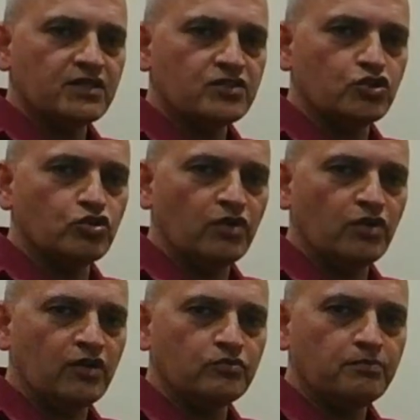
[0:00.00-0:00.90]
So you don't have
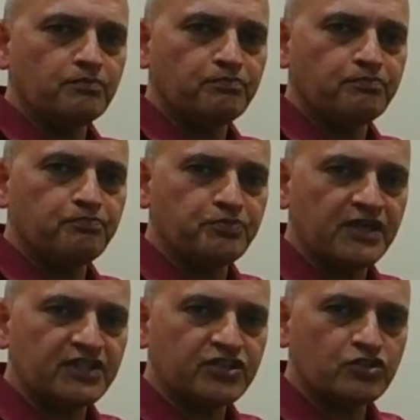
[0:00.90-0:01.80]
to
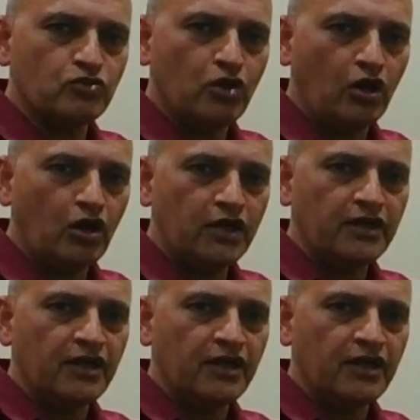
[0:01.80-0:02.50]
press too hard,